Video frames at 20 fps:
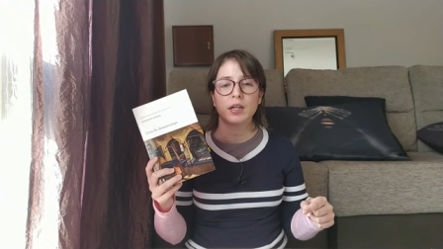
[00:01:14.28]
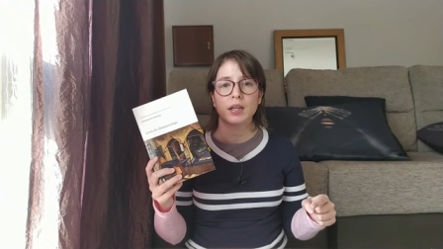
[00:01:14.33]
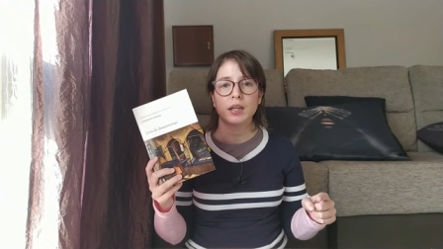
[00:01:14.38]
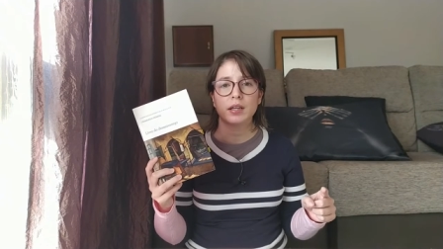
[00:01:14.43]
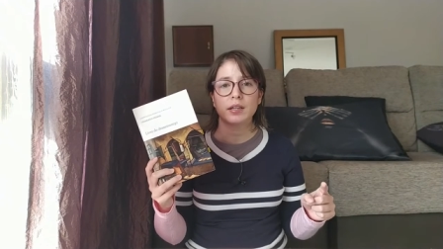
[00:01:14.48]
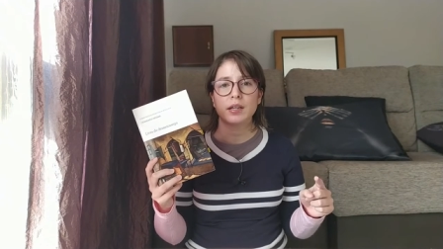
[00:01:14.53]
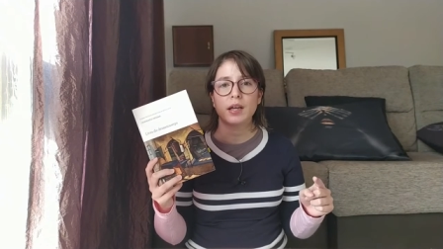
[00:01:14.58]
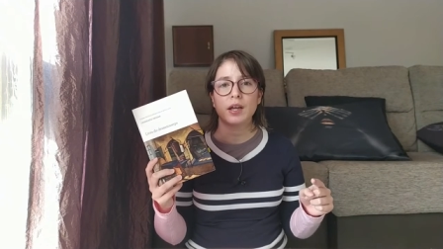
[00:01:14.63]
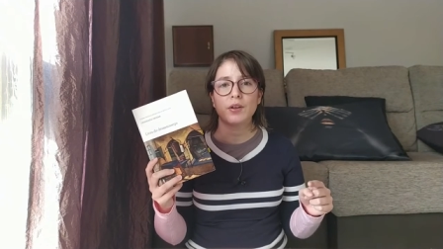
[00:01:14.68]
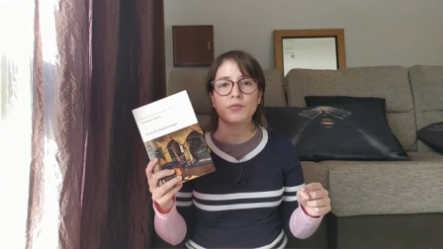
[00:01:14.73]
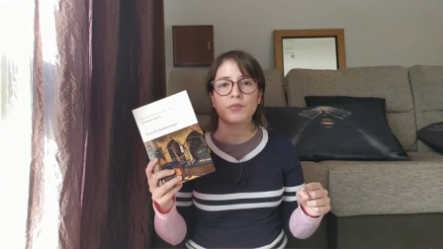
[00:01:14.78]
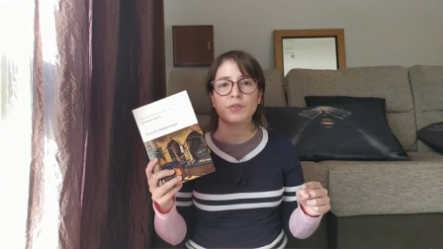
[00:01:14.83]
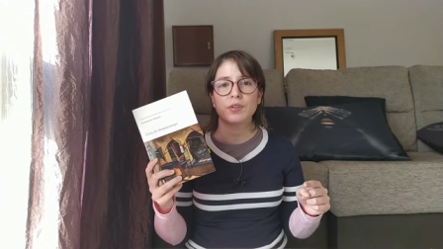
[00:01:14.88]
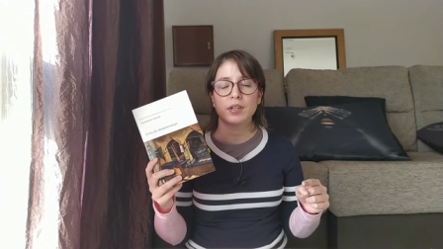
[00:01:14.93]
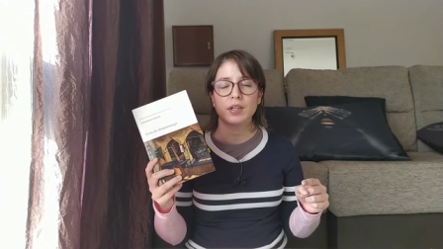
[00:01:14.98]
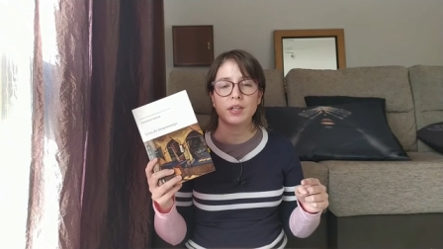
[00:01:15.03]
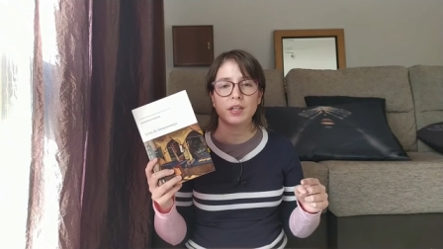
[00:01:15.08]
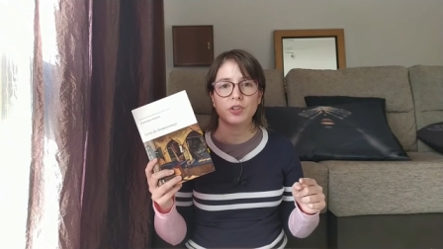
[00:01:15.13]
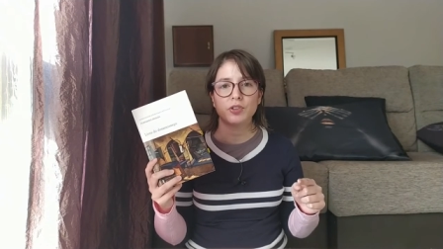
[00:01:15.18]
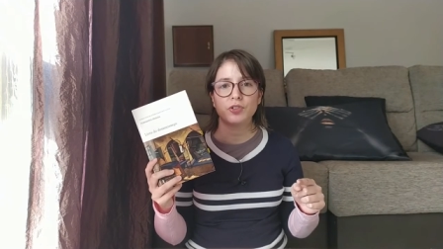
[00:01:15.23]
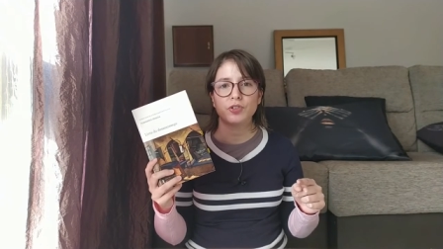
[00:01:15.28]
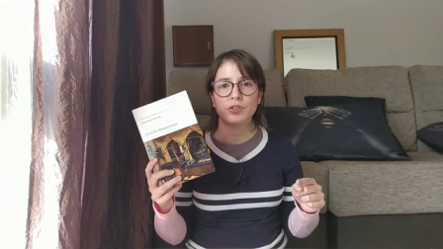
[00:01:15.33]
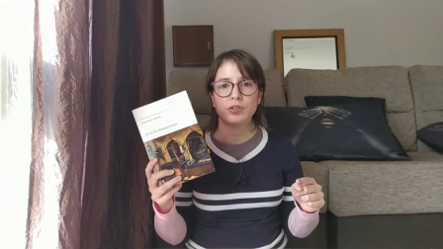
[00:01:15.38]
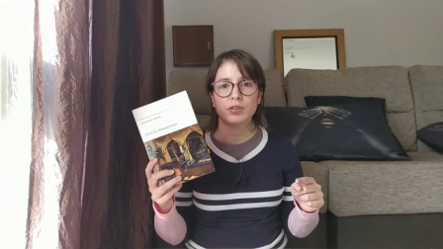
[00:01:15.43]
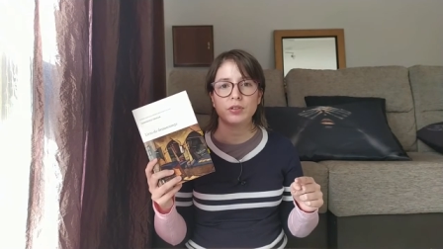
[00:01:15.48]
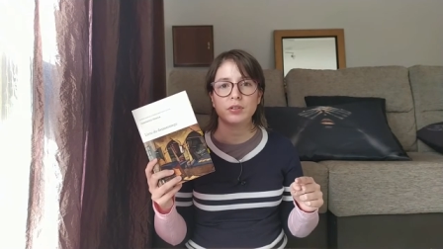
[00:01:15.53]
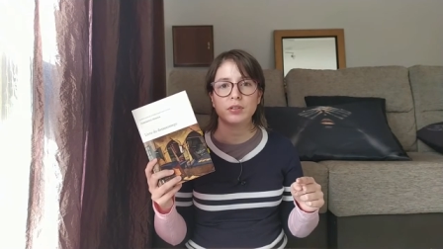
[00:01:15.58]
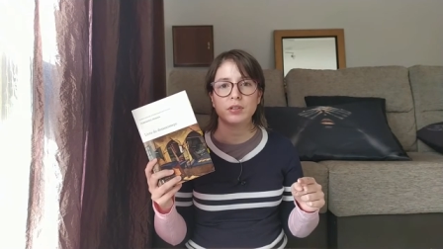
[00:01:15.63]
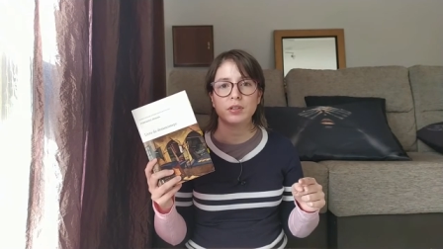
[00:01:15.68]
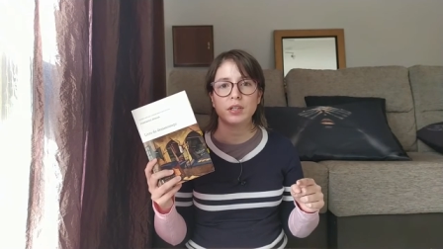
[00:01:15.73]
that have the,
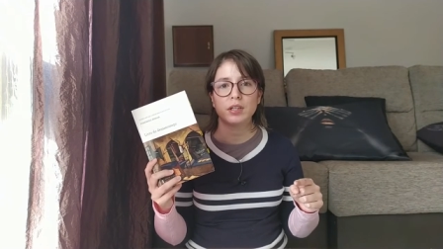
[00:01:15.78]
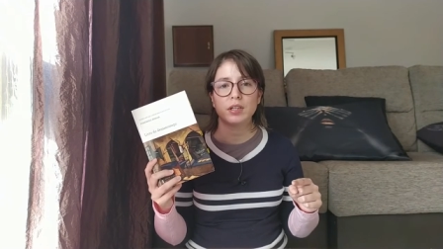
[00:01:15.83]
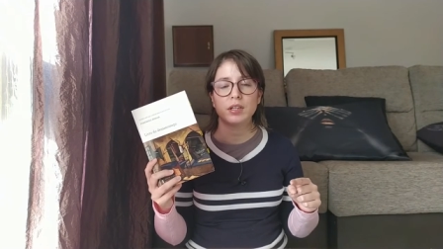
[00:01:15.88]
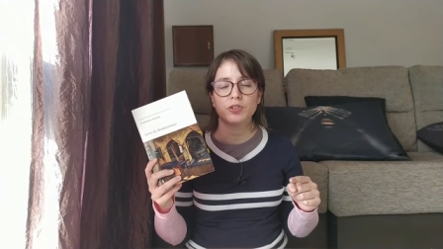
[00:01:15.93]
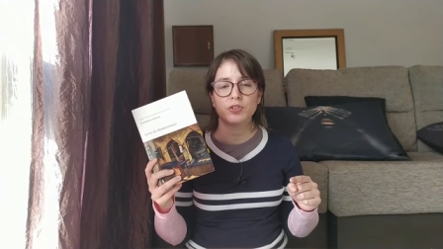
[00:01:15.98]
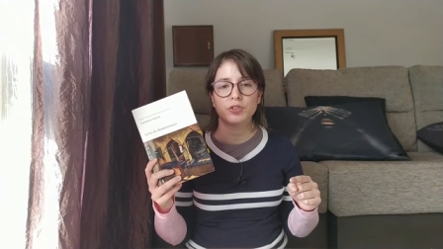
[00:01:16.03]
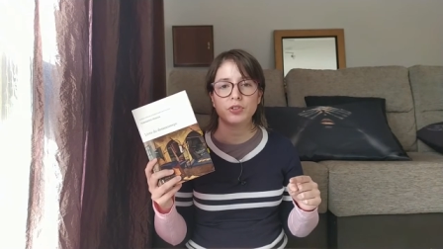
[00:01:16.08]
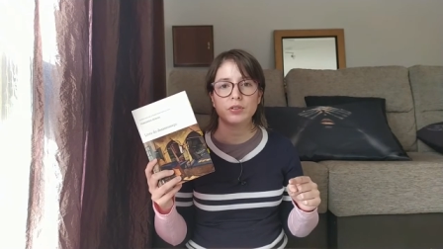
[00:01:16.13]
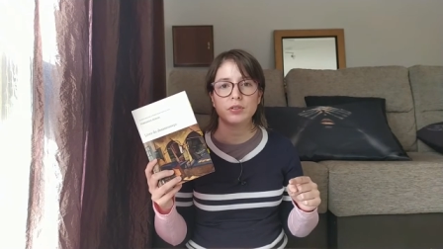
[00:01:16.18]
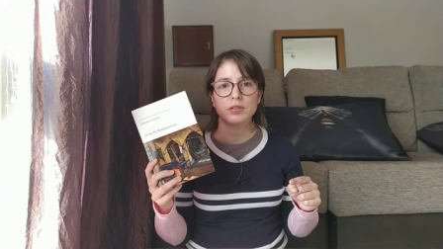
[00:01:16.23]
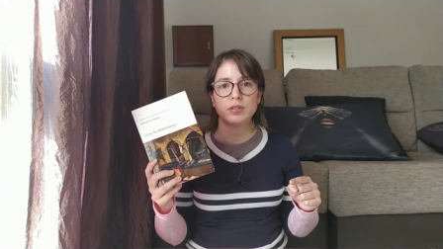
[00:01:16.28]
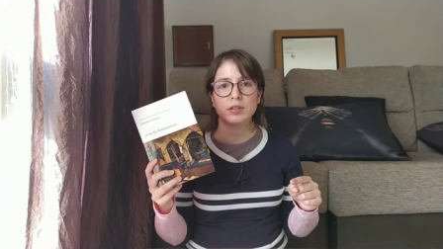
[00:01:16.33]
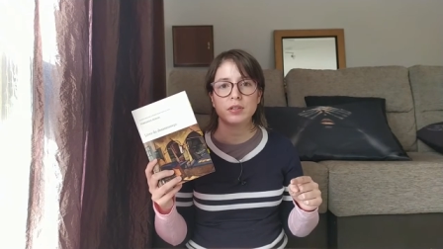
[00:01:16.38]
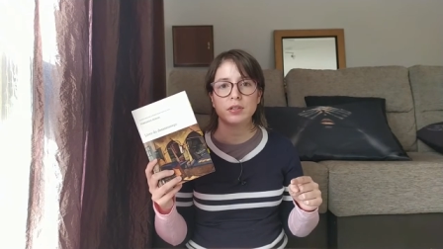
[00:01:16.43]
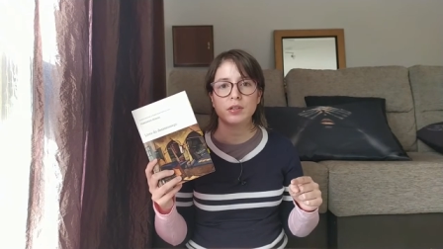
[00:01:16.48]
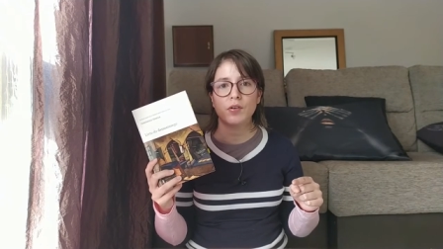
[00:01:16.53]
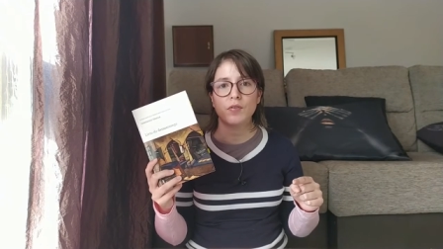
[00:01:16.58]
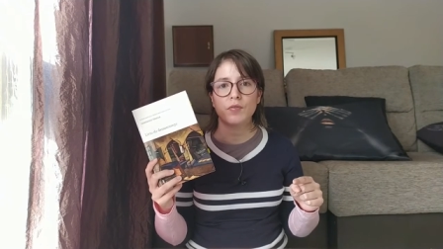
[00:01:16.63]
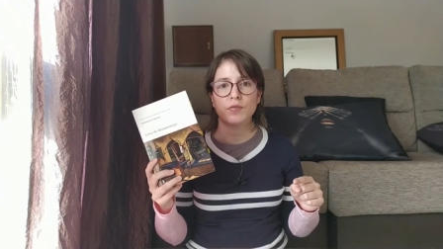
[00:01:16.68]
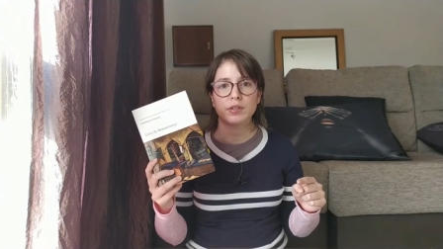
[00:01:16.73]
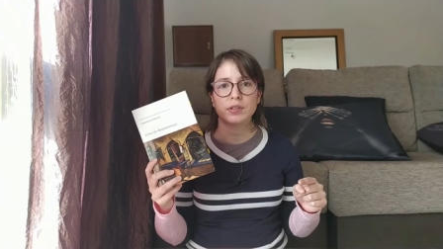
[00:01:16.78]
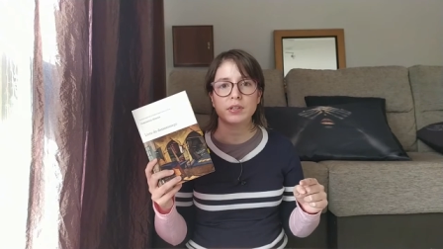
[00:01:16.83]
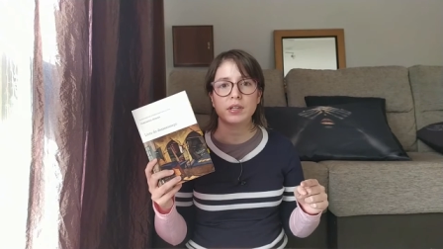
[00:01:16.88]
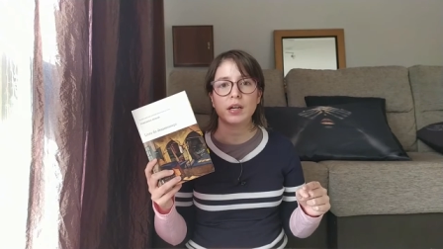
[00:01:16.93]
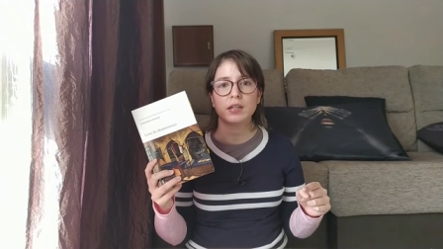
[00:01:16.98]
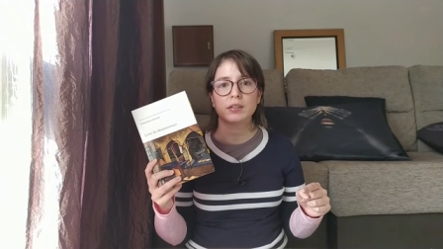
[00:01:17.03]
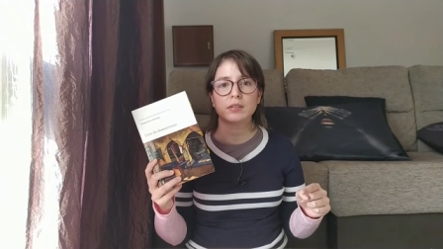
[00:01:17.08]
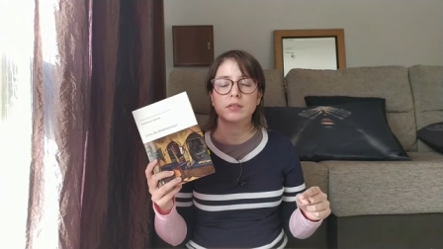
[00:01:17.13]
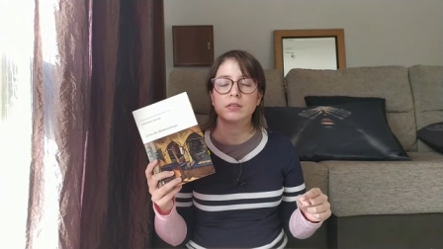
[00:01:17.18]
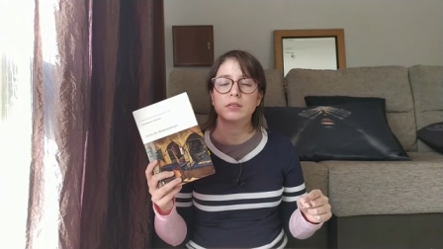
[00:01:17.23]
initial, the initials of the
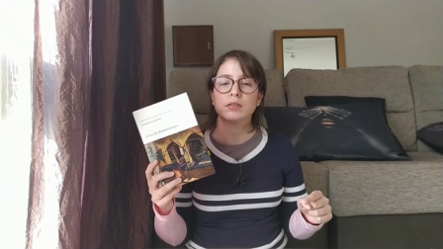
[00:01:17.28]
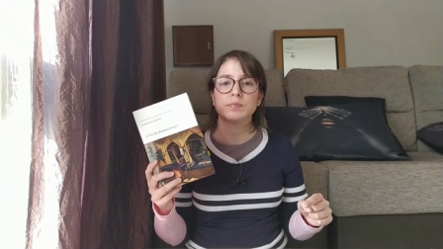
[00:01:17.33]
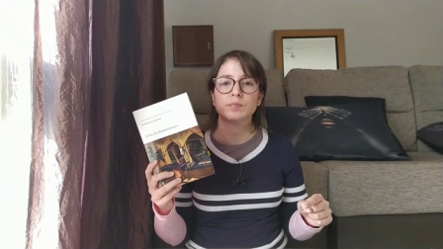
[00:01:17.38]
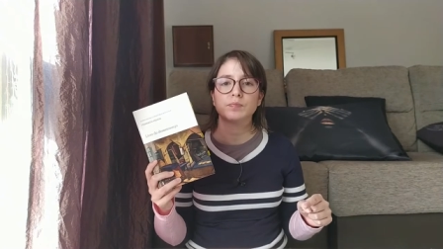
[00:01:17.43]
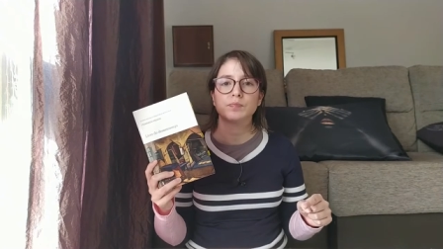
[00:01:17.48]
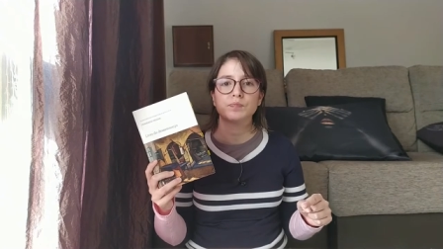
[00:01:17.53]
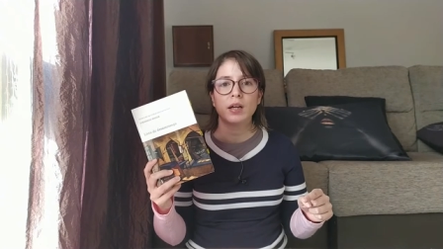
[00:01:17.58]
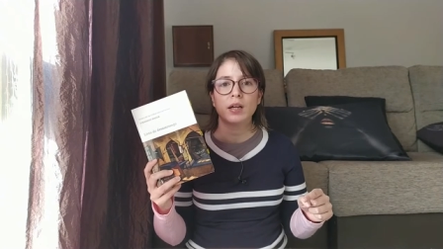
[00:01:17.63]
title,